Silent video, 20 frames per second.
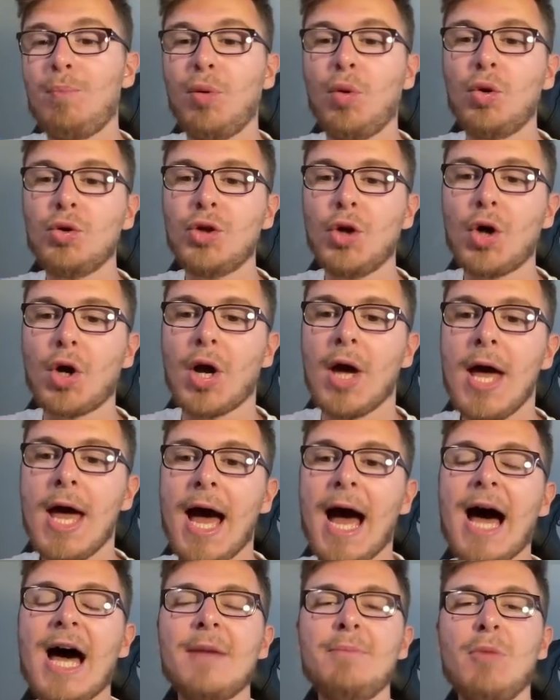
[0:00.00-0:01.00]
Baldock
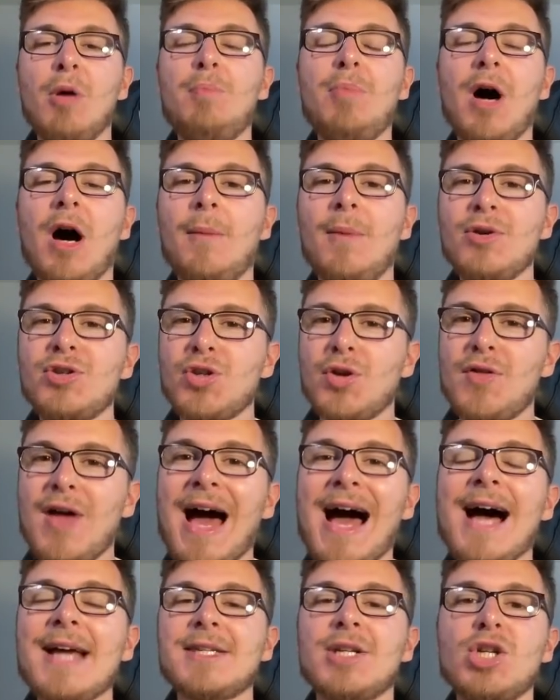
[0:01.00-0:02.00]
and Mbama, so
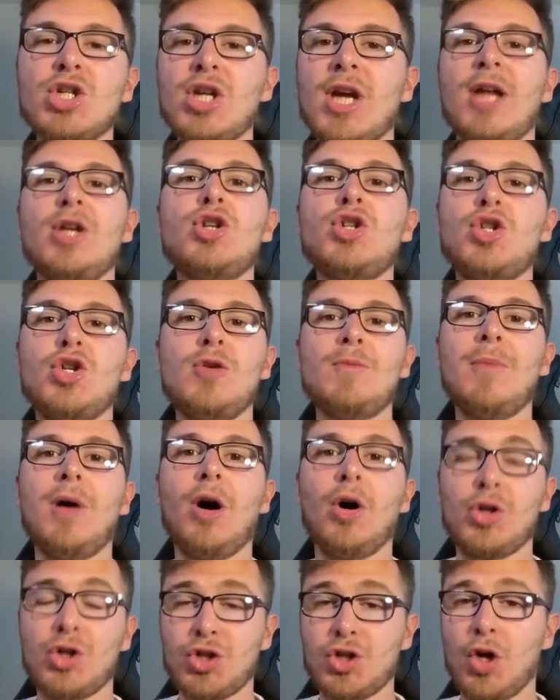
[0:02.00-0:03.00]
that hasn't changed too
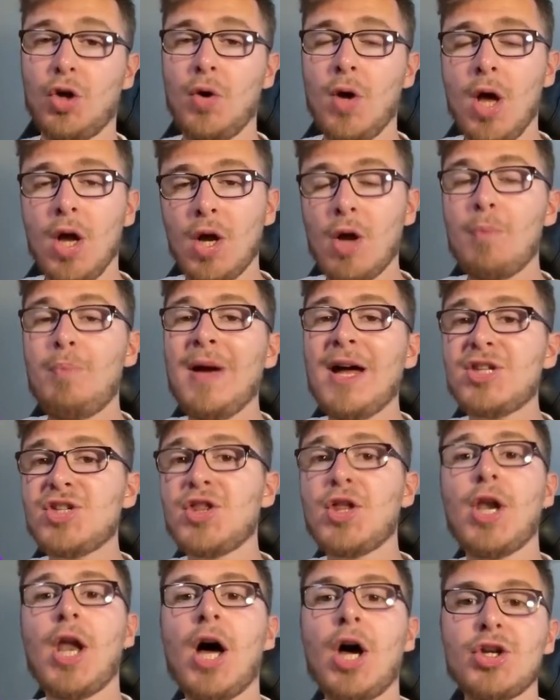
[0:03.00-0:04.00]
much. So compared to
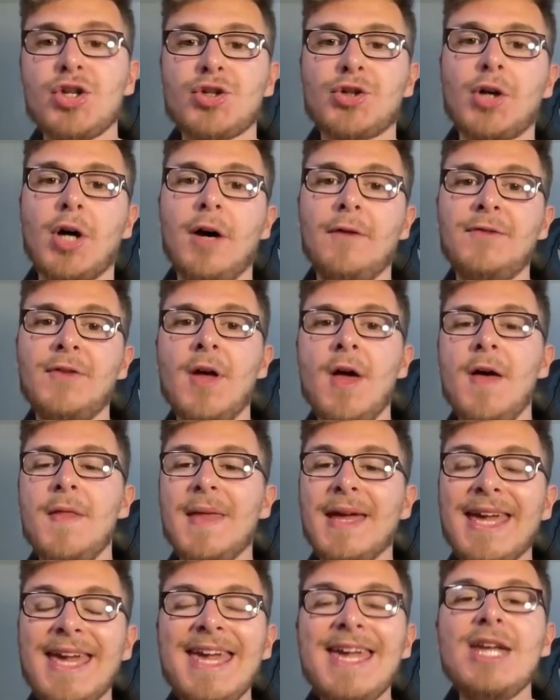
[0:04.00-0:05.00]
the last draft,
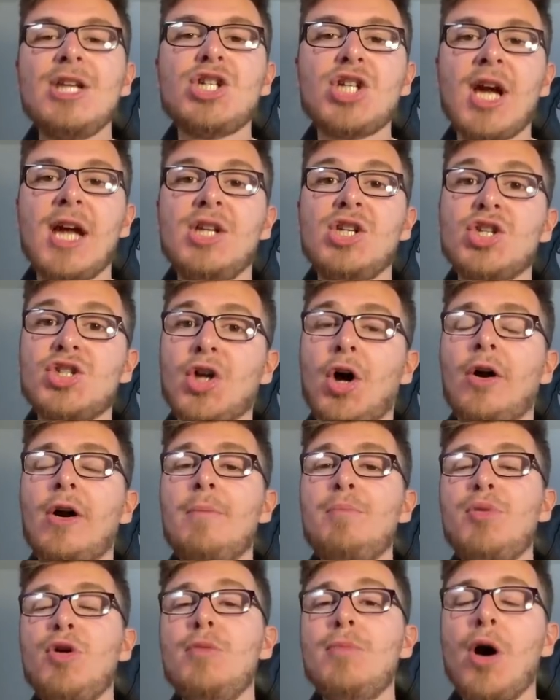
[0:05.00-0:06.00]
the key changes are
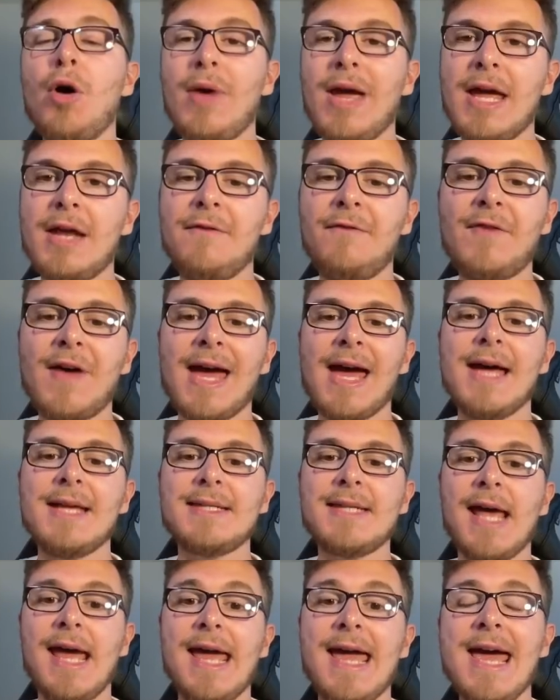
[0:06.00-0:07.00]
Mbeumo in for
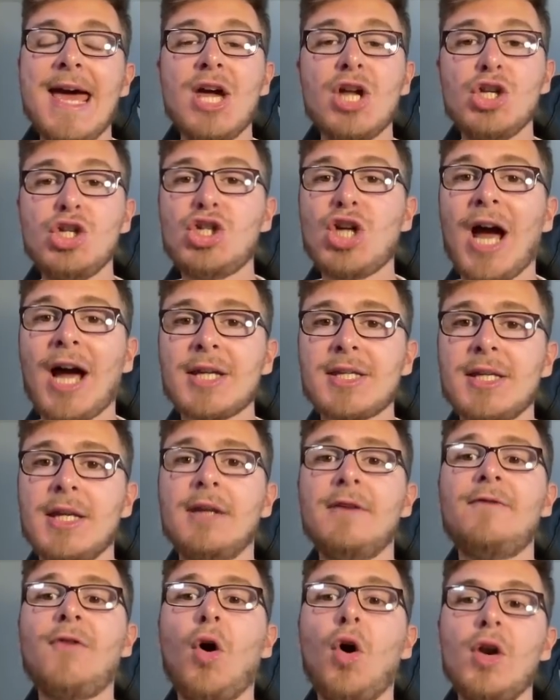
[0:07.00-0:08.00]
Eze, Jackson
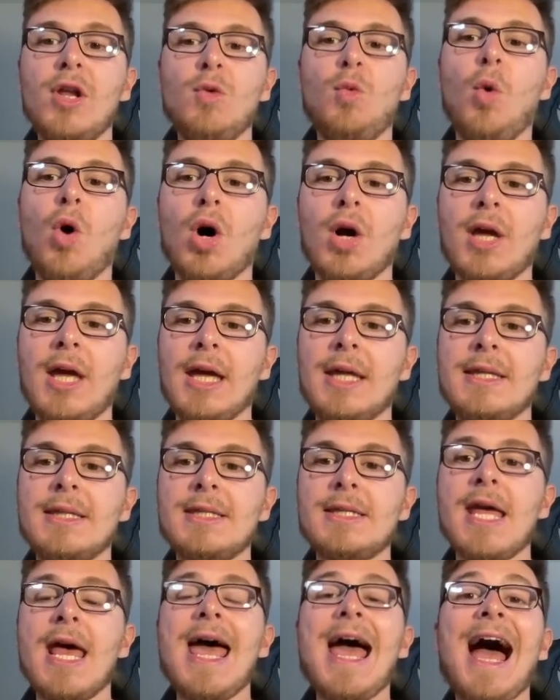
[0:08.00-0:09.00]
in for Ollie
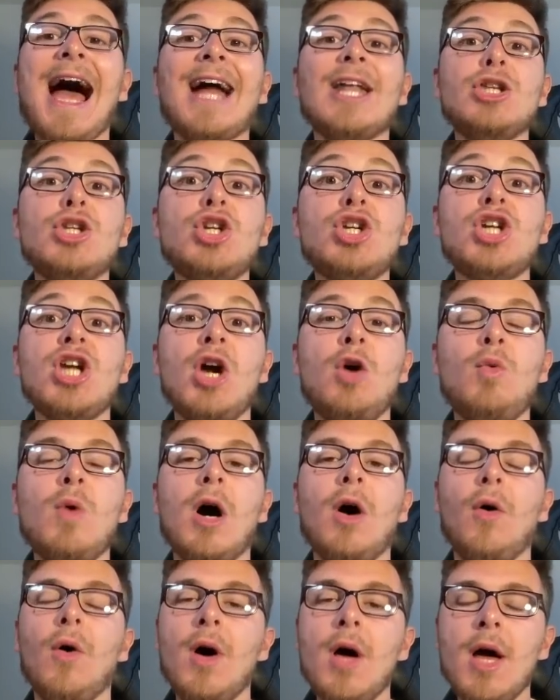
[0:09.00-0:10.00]
Watkins, and
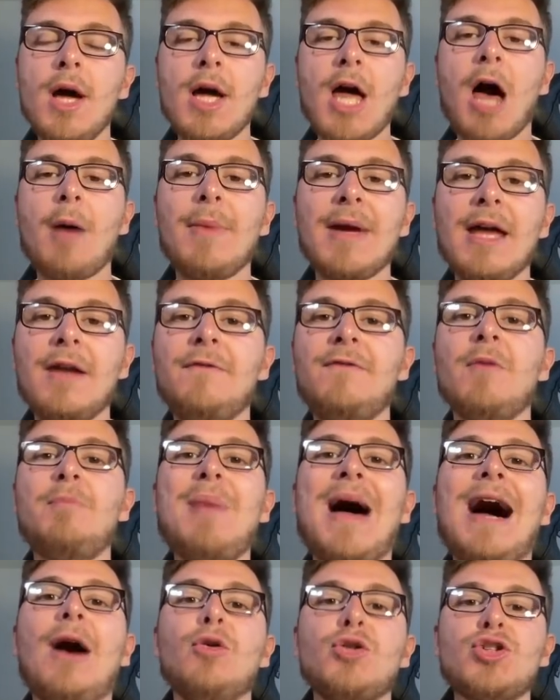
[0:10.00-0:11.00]
Chilwell coming in for
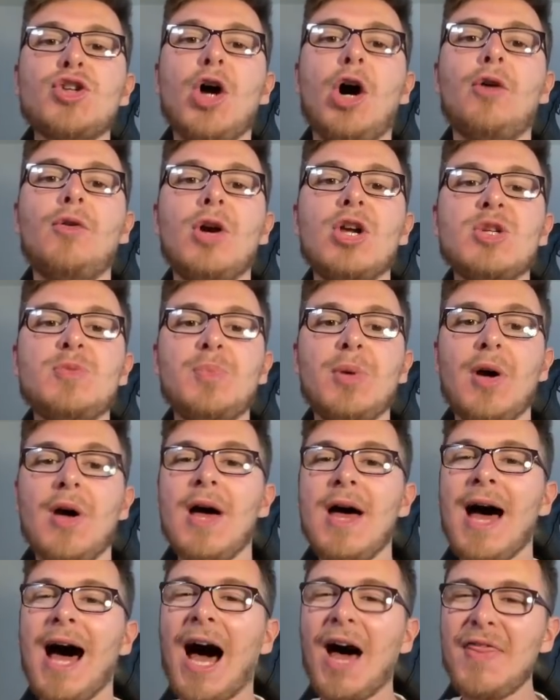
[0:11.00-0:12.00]
Pau Torres. But
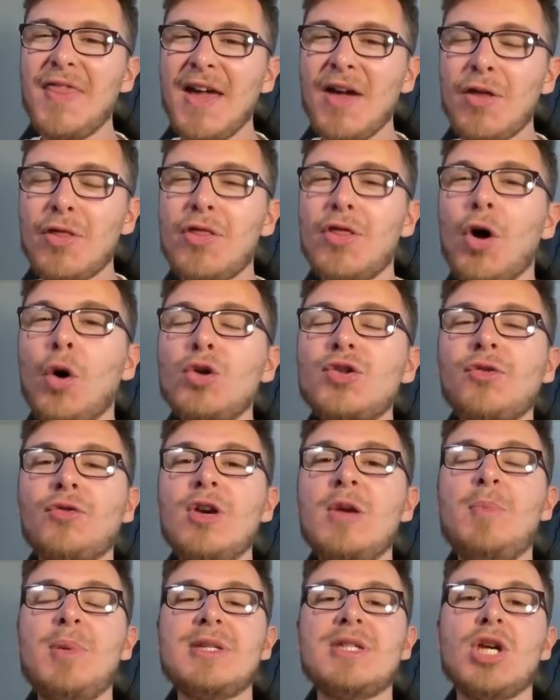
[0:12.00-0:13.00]
I think those
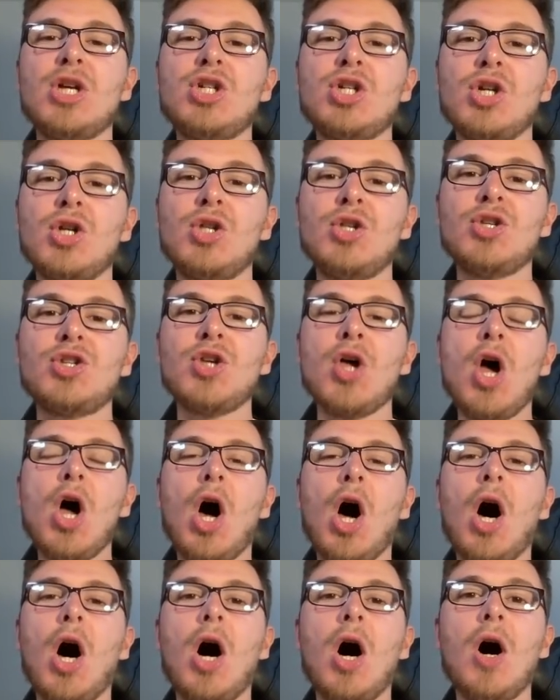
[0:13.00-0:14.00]
three positions
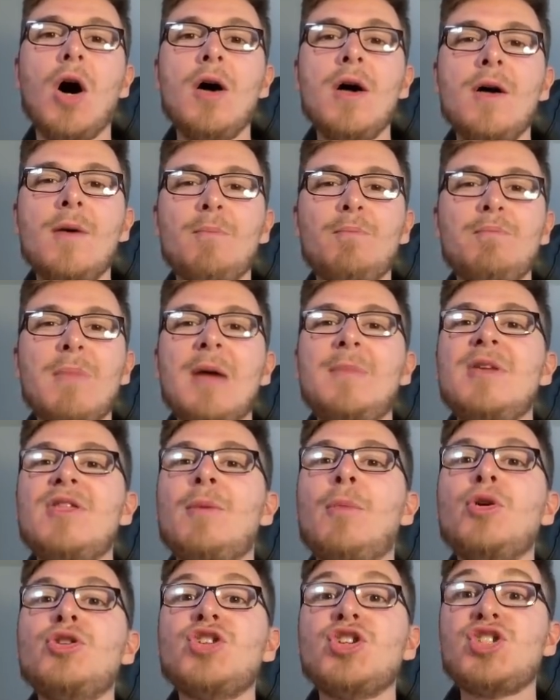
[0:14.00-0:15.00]
are maybe the
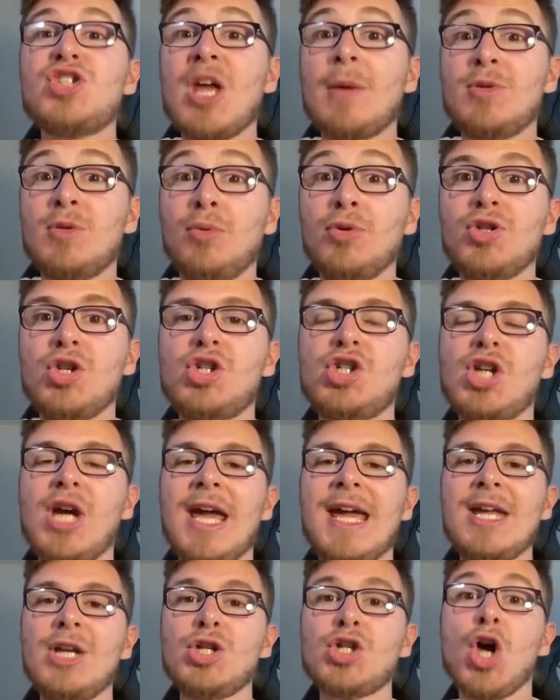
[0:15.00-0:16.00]
most susceptible to
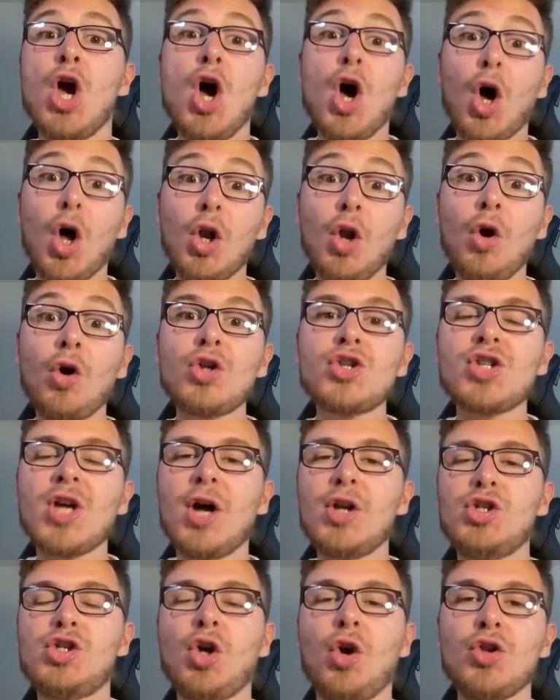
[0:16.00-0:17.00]
change,
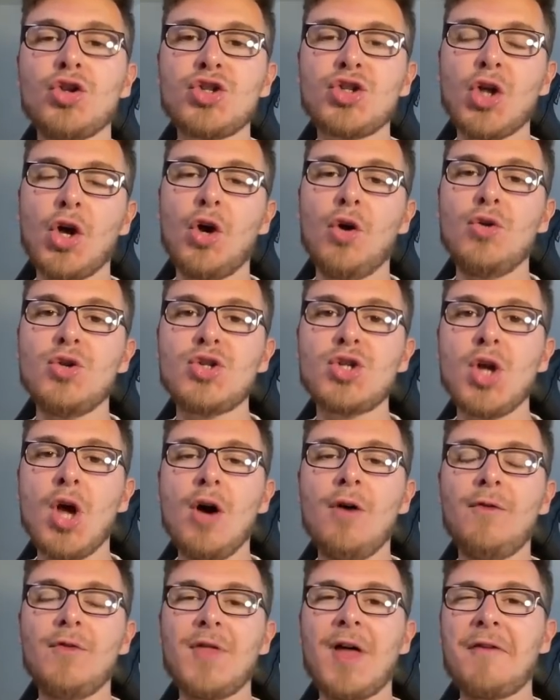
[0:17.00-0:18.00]
alongside John Stones
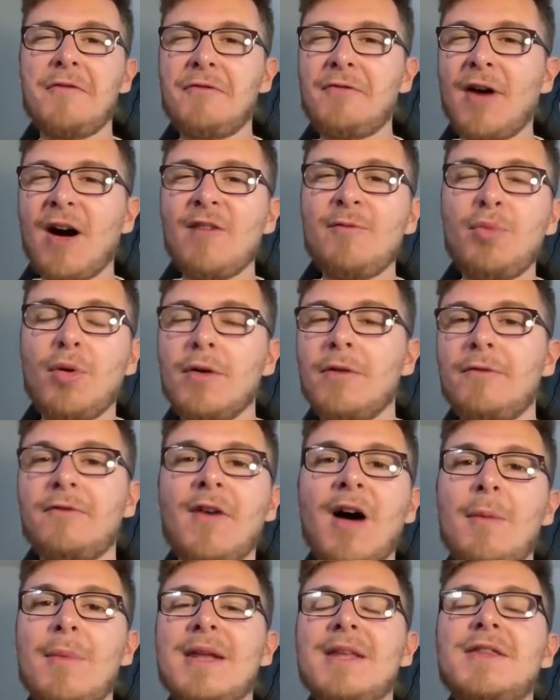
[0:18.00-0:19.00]
for that
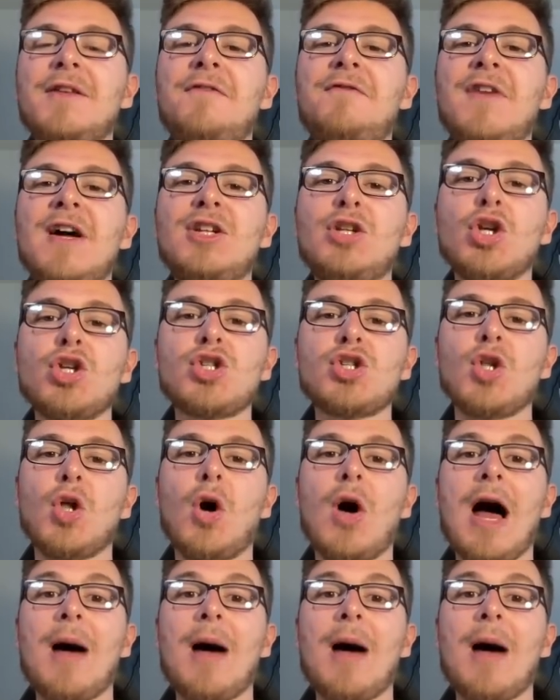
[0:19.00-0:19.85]
5.5 million defender slot.